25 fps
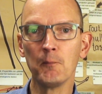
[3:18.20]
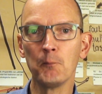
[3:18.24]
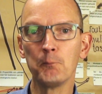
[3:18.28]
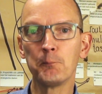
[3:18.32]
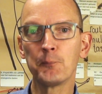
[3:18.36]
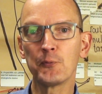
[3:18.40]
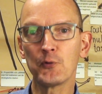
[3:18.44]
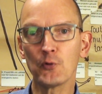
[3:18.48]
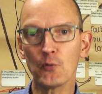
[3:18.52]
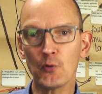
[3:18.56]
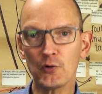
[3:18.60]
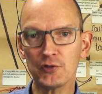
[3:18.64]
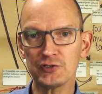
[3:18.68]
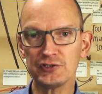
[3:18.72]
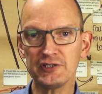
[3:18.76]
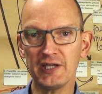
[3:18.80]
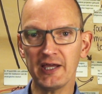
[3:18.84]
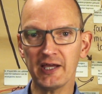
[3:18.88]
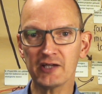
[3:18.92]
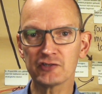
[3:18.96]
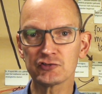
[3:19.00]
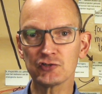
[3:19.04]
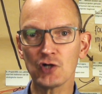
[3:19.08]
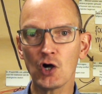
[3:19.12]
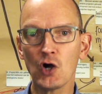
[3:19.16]

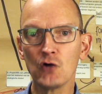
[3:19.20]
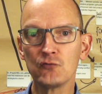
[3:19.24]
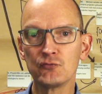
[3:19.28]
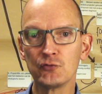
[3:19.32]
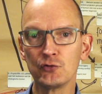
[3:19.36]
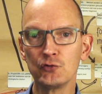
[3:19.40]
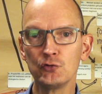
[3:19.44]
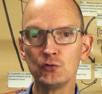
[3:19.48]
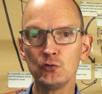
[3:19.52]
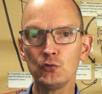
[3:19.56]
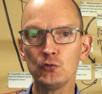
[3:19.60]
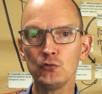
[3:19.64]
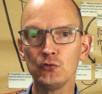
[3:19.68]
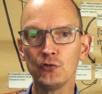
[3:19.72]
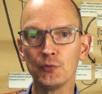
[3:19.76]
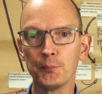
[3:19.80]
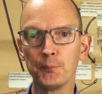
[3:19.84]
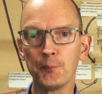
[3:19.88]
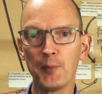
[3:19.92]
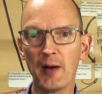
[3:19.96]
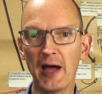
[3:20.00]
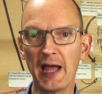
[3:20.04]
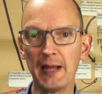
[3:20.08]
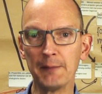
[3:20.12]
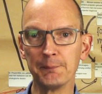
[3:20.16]
projects overrule the
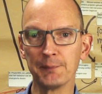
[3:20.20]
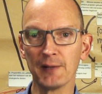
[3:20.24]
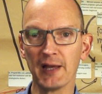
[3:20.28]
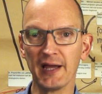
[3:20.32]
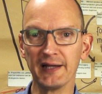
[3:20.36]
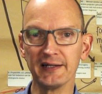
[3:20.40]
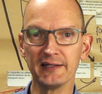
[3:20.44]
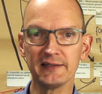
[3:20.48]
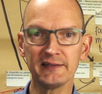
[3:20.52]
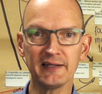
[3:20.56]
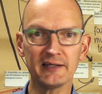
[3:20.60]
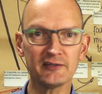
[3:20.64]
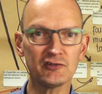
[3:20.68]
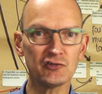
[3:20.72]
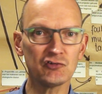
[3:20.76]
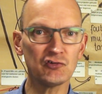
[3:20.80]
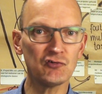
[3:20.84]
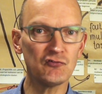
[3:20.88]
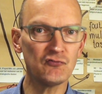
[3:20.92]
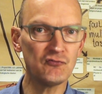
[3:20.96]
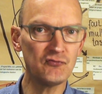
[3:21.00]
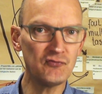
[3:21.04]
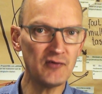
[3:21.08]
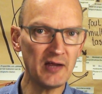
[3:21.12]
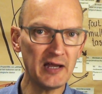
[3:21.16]
pipeline. And that is a
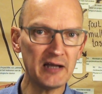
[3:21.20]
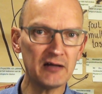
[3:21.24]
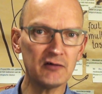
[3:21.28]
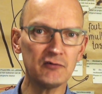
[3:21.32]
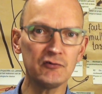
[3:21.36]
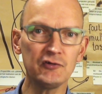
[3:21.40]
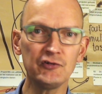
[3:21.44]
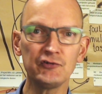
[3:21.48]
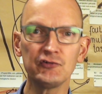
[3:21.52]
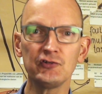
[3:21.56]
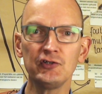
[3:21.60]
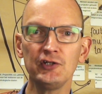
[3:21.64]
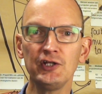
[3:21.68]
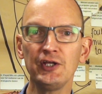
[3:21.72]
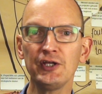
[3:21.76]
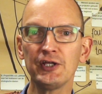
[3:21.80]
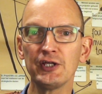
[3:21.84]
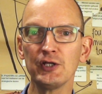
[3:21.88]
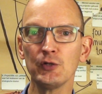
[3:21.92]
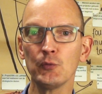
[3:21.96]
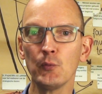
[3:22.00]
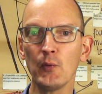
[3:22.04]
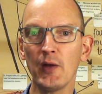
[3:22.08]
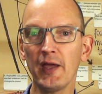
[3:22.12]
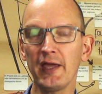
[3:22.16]
very
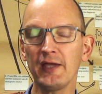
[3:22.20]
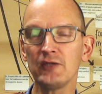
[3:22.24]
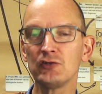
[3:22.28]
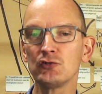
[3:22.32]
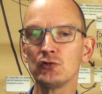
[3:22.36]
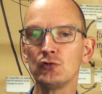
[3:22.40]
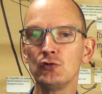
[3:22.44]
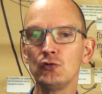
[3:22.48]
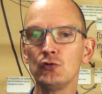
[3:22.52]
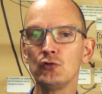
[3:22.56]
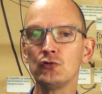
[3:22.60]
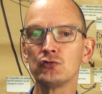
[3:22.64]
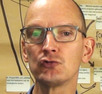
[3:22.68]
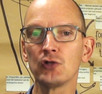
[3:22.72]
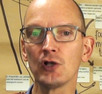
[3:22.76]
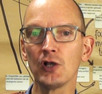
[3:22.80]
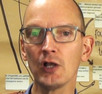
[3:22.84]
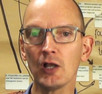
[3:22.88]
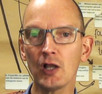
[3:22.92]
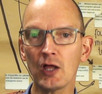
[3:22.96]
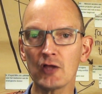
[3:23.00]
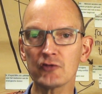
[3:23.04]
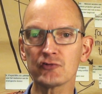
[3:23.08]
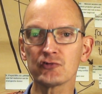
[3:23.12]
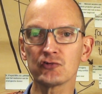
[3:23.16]
sneaky way to lose
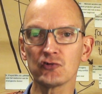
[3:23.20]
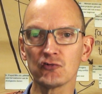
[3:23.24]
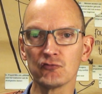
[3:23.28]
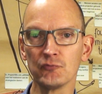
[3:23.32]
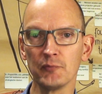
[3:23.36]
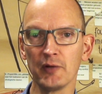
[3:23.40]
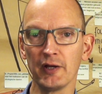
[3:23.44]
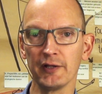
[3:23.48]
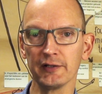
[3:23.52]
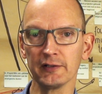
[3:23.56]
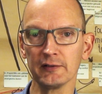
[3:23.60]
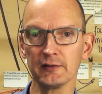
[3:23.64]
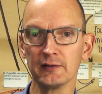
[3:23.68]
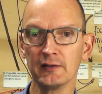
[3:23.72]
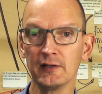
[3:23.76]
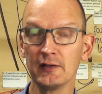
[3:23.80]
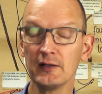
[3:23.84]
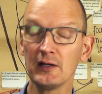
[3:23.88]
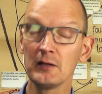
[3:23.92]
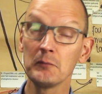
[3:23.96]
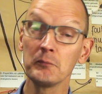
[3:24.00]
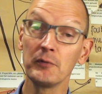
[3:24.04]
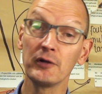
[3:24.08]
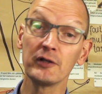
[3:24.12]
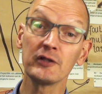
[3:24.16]
lots of money.
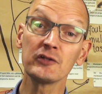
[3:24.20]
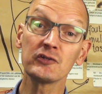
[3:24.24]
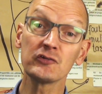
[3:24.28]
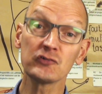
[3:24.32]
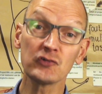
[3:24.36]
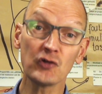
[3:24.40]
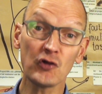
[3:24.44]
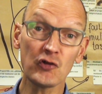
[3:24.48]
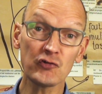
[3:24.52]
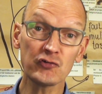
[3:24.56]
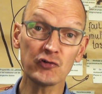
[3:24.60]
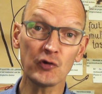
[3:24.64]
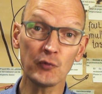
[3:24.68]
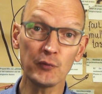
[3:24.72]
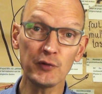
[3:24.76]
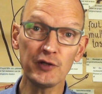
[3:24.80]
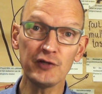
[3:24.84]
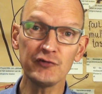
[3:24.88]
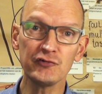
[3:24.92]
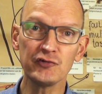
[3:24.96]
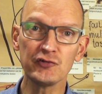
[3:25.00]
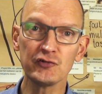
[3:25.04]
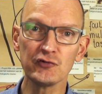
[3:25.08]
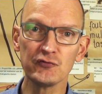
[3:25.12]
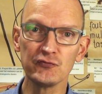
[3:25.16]
But it is also
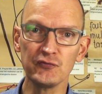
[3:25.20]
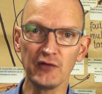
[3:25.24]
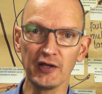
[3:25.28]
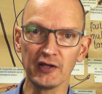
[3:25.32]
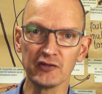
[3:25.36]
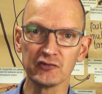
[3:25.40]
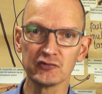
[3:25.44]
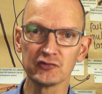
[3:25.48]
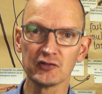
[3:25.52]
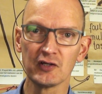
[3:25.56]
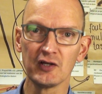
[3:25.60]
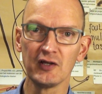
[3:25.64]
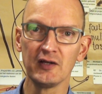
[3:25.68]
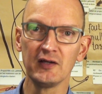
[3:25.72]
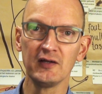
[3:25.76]
easy to fix.